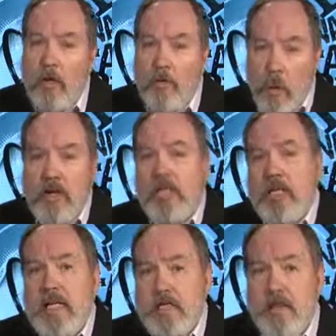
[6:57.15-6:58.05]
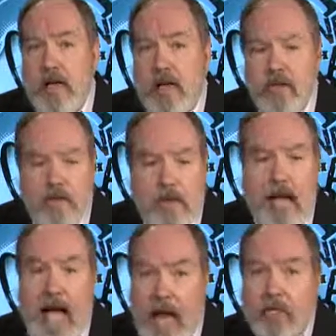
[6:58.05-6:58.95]
Morris Deese, the founder of them,
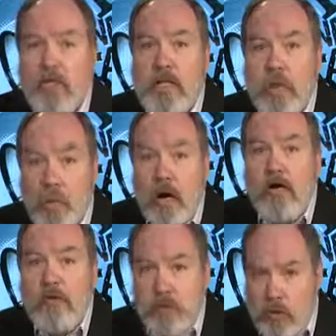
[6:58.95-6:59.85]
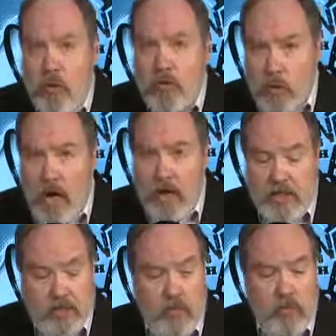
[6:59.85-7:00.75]
actually worked for George
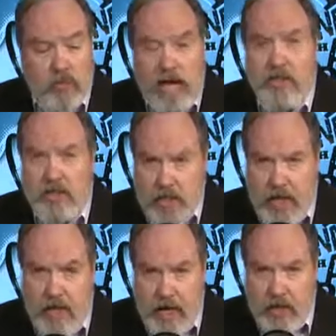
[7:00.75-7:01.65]
Wallace in the rabid segregation